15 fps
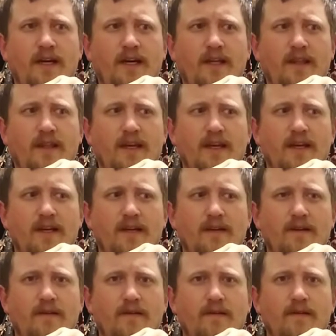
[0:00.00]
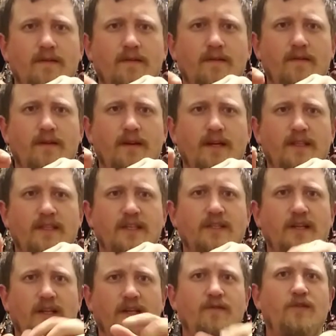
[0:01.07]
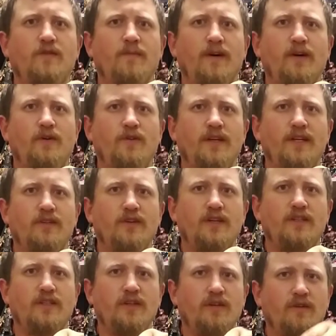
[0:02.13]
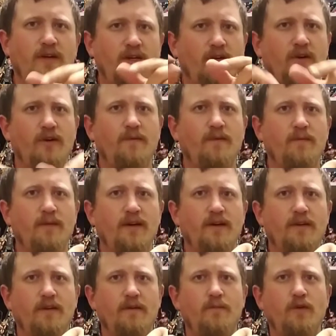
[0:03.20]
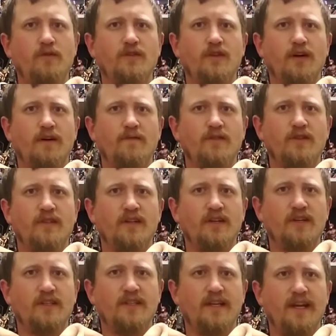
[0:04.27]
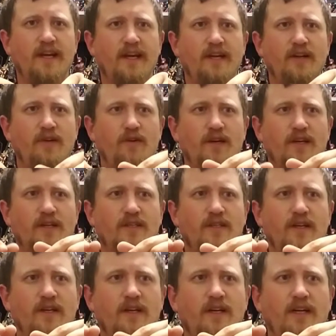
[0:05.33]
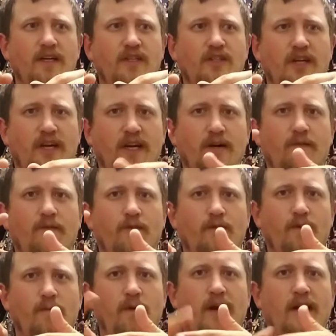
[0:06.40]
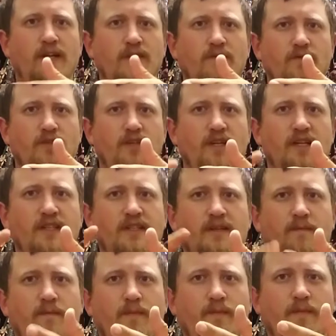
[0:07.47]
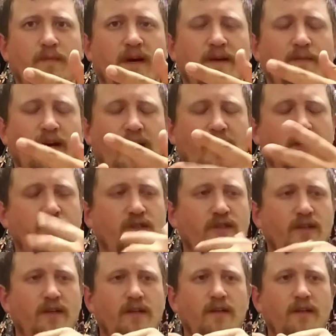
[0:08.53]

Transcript: and then it said delivered to my old address. So I called up the the post office there and said, "Hey, can you guys check out for the package for Jess and my package?"